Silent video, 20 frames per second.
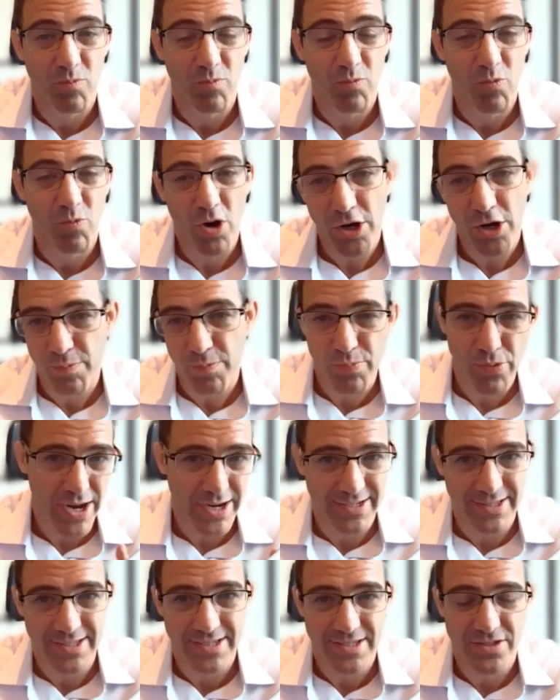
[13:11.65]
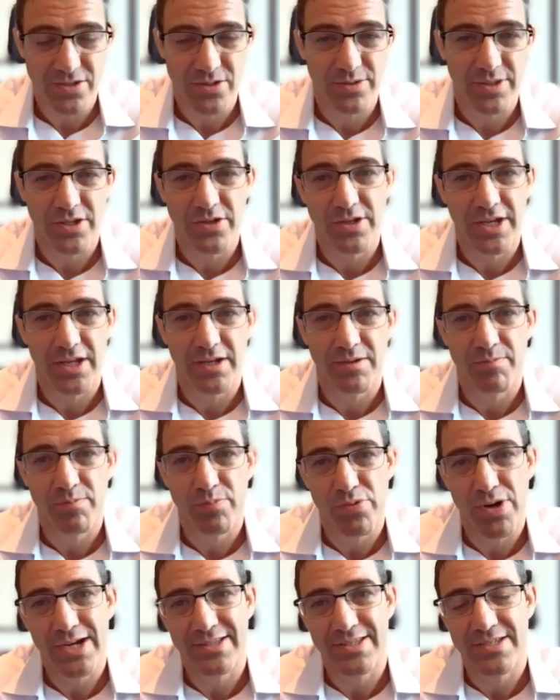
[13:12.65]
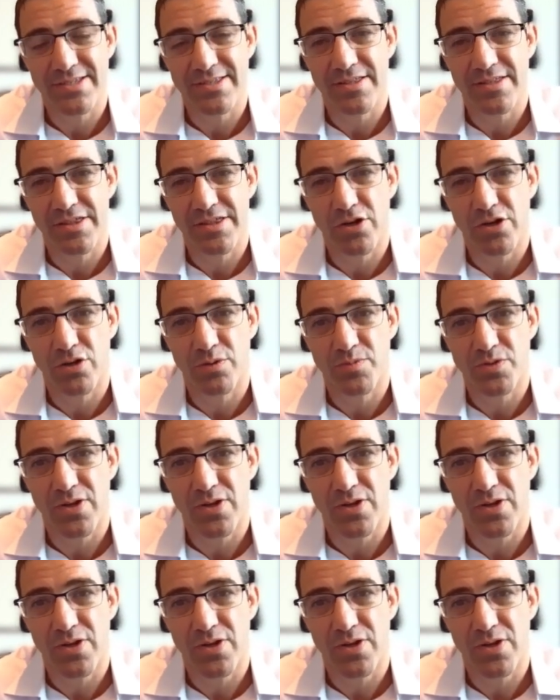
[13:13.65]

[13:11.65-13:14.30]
work practice so that you can practice the theorem.